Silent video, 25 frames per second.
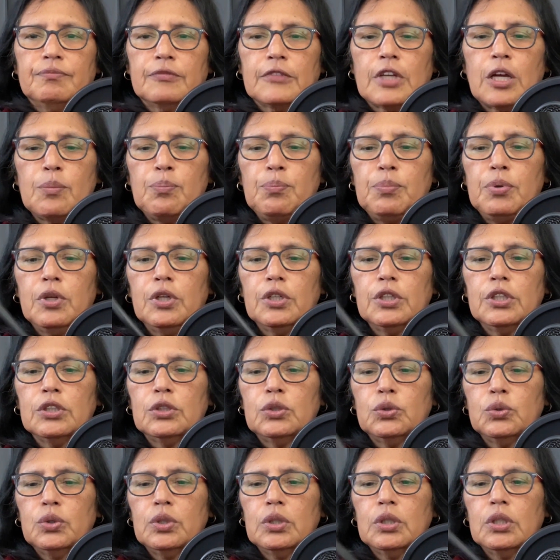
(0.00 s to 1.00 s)
I plug
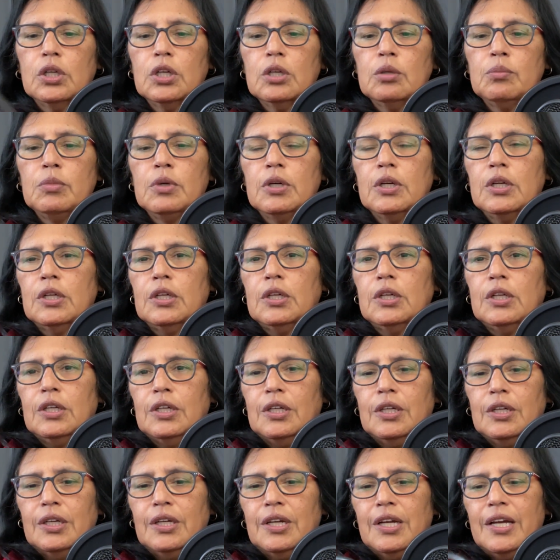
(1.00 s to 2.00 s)
it to the hub,
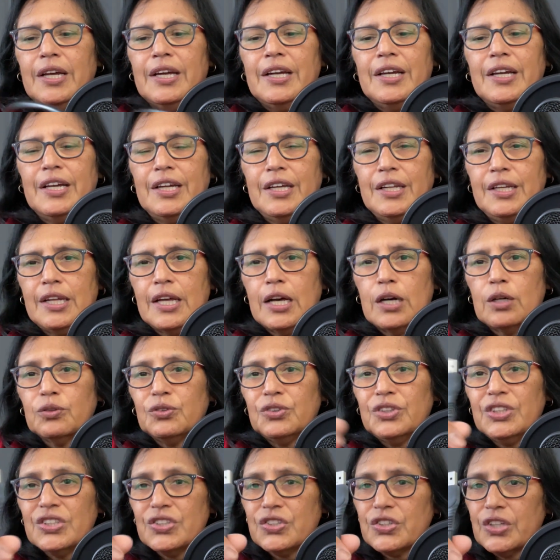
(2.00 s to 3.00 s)
and now
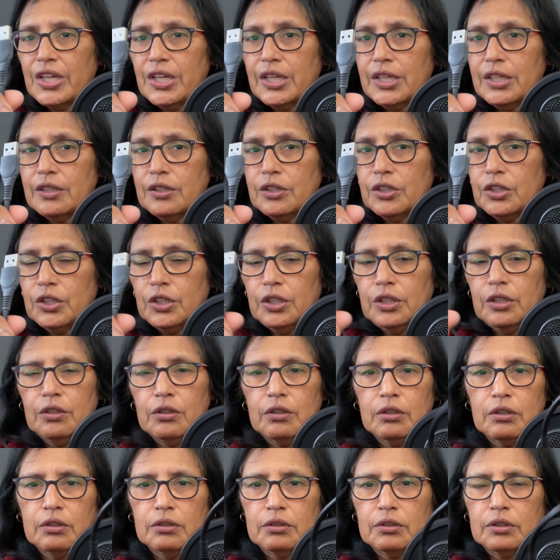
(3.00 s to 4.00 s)
this end
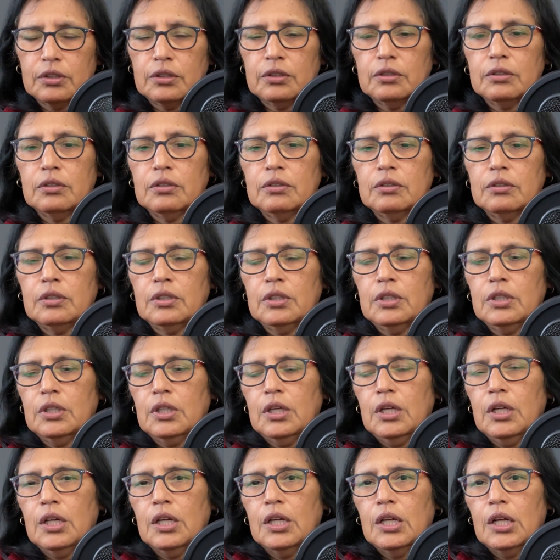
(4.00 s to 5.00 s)
here,
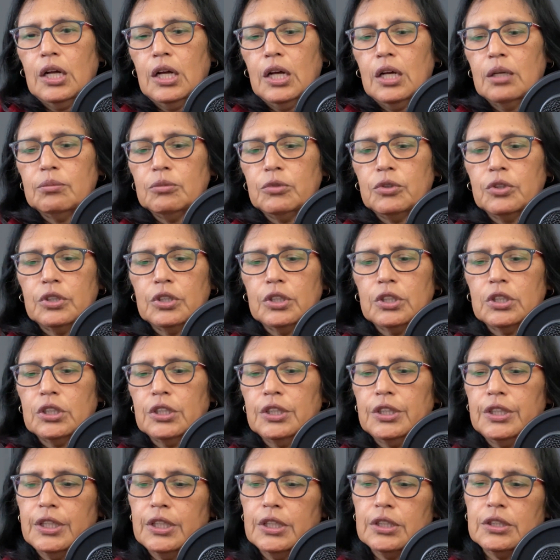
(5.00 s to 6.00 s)
I'm going to
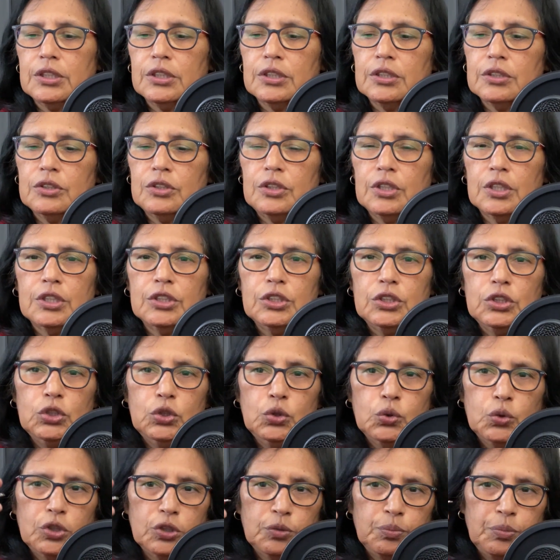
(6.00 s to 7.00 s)
connect the
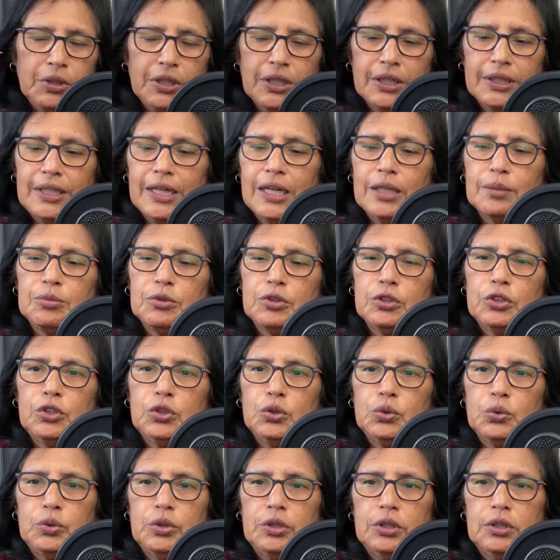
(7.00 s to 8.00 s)
USB adapter
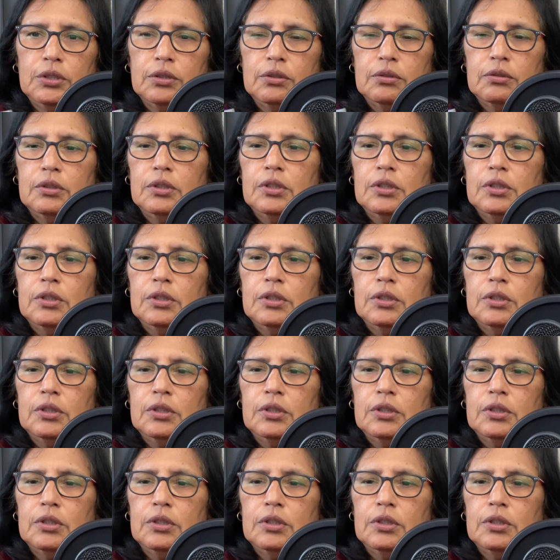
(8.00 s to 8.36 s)
to it.